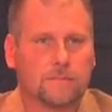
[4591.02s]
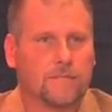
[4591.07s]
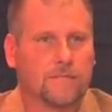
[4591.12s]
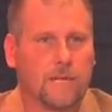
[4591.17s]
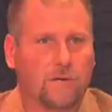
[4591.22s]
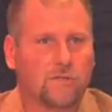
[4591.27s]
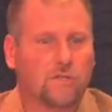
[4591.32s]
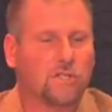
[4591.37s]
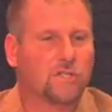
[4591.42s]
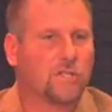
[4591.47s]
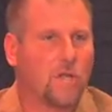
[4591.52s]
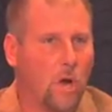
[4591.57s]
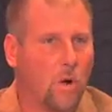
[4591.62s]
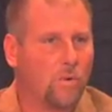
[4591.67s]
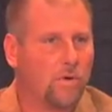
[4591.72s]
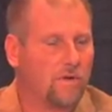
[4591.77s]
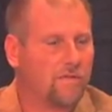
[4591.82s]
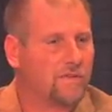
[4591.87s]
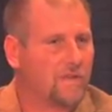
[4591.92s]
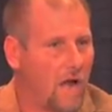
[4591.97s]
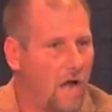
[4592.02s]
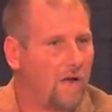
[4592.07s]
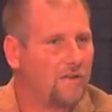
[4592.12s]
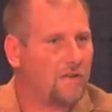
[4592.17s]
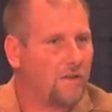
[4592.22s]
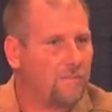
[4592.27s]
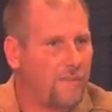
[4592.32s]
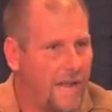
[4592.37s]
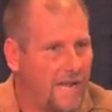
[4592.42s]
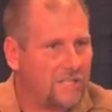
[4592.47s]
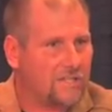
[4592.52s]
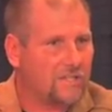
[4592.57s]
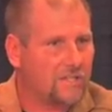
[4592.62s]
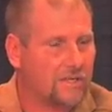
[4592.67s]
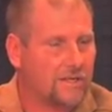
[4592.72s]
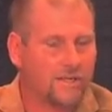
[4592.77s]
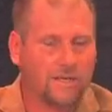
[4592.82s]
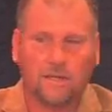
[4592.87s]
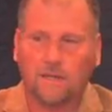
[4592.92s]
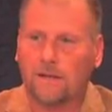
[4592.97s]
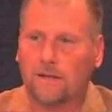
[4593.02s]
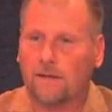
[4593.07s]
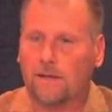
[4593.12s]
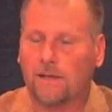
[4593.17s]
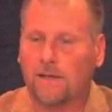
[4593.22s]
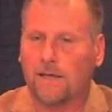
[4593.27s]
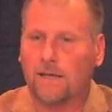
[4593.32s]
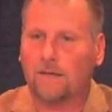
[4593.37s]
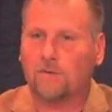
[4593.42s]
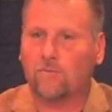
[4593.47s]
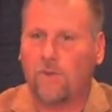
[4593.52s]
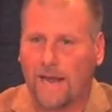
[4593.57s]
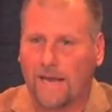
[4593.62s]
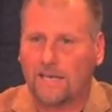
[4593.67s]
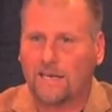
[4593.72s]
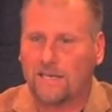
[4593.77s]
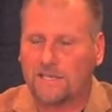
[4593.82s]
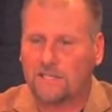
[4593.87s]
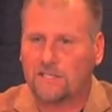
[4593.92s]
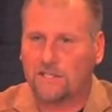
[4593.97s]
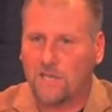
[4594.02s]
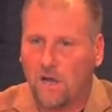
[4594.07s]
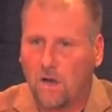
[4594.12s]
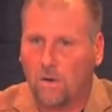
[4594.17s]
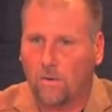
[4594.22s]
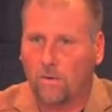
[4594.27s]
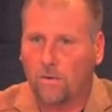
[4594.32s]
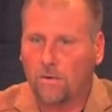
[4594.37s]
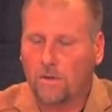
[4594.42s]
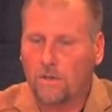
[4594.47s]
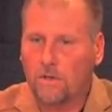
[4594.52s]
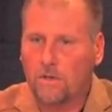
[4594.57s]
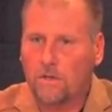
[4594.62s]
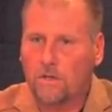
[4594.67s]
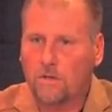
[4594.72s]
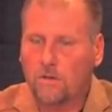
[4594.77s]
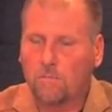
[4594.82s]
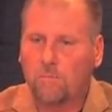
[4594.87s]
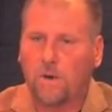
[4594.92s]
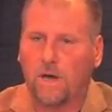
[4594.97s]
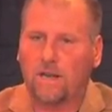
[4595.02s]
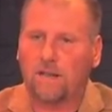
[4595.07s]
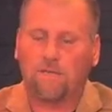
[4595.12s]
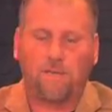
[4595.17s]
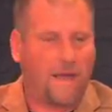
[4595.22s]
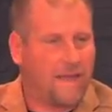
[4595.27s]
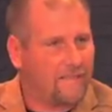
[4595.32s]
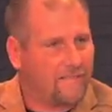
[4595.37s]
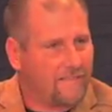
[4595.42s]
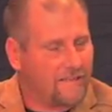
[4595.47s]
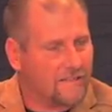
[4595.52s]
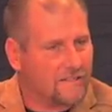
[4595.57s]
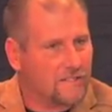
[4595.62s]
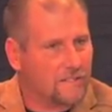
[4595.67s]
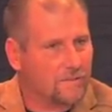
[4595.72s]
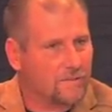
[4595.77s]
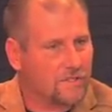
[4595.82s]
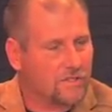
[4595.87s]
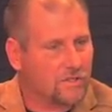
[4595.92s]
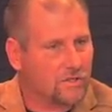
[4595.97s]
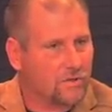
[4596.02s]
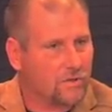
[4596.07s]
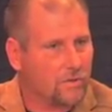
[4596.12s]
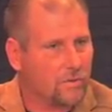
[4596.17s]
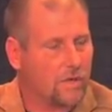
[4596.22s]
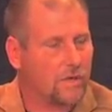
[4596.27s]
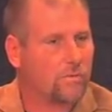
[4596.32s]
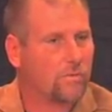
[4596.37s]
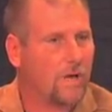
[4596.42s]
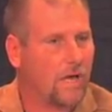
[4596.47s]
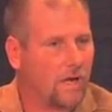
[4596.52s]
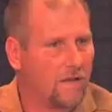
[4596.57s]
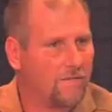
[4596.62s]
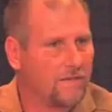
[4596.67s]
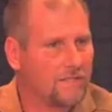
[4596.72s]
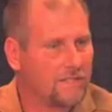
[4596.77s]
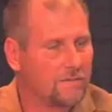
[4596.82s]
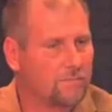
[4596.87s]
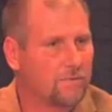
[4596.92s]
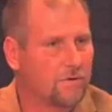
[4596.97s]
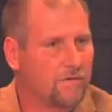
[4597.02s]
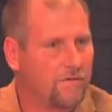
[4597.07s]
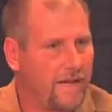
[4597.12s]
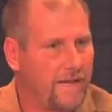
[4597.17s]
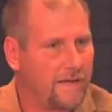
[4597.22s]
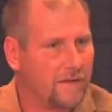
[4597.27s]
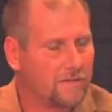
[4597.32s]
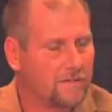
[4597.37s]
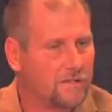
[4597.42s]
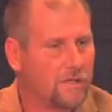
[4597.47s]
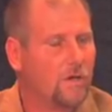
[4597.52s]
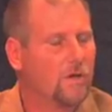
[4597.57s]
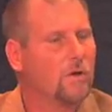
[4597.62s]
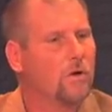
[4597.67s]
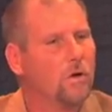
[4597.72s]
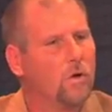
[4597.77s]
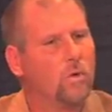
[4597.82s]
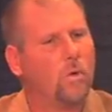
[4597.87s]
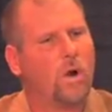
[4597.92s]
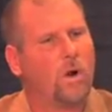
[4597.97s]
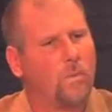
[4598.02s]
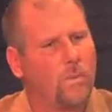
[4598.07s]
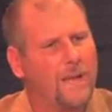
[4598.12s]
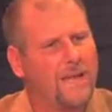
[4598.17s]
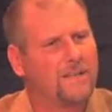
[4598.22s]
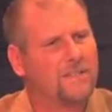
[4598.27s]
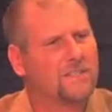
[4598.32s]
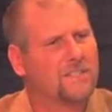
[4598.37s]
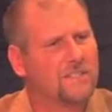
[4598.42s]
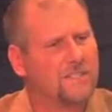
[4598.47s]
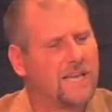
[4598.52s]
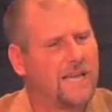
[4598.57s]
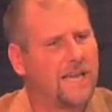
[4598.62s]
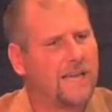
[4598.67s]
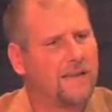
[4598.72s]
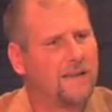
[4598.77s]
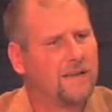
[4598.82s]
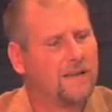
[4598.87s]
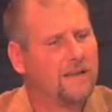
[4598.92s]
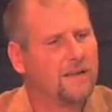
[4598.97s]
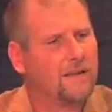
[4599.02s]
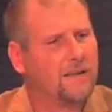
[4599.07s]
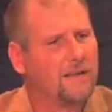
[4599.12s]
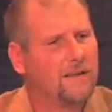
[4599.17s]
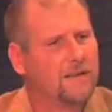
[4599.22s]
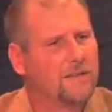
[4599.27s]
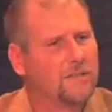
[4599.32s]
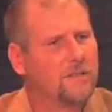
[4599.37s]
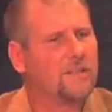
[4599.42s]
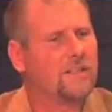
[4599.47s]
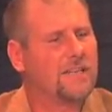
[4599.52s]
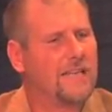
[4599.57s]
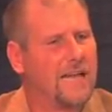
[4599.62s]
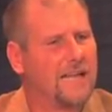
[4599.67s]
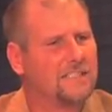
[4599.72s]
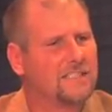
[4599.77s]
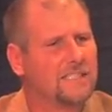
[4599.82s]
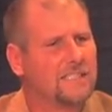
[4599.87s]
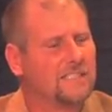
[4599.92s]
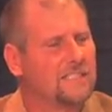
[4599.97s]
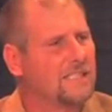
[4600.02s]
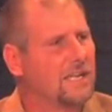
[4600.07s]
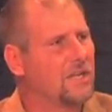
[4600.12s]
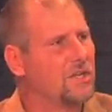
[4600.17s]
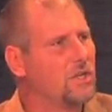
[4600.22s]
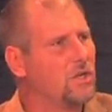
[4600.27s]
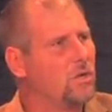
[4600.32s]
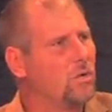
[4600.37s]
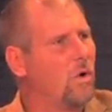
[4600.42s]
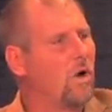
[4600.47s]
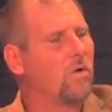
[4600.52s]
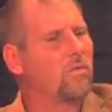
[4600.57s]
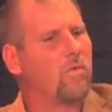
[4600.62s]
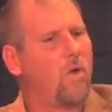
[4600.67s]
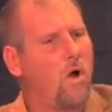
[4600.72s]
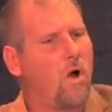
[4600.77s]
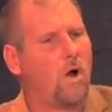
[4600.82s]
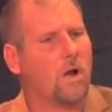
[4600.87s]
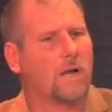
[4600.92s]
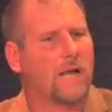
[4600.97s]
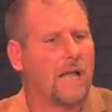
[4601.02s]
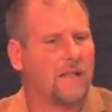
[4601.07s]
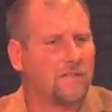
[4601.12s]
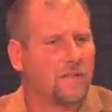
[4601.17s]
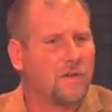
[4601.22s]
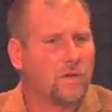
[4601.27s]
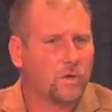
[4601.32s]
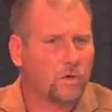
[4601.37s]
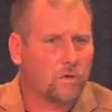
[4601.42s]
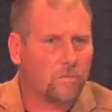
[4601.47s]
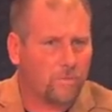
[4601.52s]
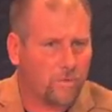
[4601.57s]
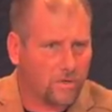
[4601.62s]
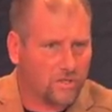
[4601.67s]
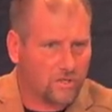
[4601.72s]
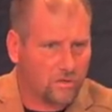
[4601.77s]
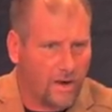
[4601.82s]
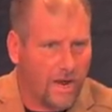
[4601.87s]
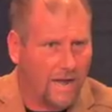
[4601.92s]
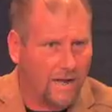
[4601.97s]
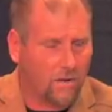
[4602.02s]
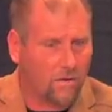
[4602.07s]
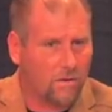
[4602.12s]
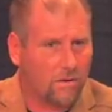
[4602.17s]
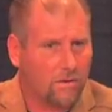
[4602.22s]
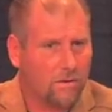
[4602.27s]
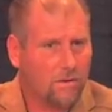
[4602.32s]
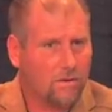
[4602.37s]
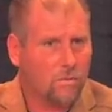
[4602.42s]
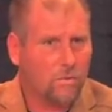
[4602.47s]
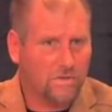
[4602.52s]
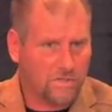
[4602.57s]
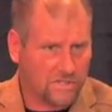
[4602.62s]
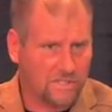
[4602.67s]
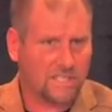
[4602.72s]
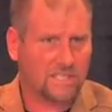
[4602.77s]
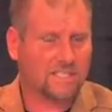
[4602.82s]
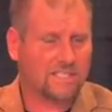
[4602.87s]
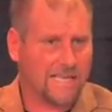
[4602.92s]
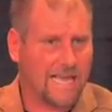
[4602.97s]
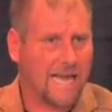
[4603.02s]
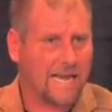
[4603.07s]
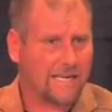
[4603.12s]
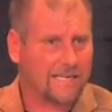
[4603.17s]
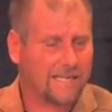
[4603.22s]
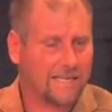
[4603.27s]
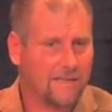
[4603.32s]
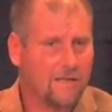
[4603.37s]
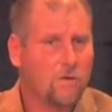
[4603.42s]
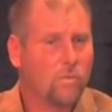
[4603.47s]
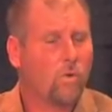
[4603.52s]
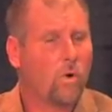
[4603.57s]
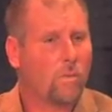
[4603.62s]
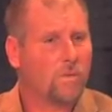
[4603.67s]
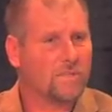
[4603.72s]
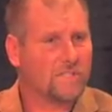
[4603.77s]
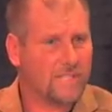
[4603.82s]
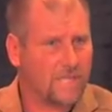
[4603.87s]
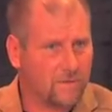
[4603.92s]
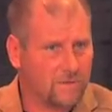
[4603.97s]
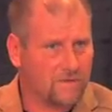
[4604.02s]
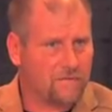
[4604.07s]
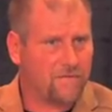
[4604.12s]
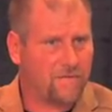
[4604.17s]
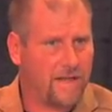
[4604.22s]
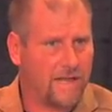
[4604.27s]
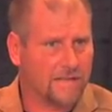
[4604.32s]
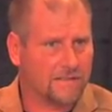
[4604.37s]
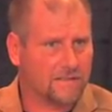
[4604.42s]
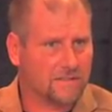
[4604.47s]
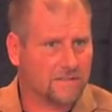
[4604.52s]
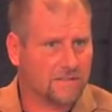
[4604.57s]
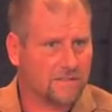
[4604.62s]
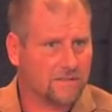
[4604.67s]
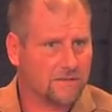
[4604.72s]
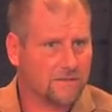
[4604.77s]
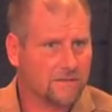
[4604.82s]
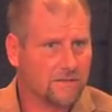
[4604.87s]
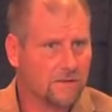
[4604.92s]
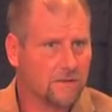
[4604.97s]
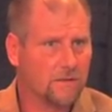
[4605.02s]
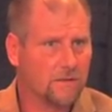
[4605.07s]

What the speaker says: there's a tone of condemnation, and rightly so. But if atheism is true and relativism prevails, who are we to say to the Nazis that you are wrong at the Nuremberg trial? Which is exactly what was their defense.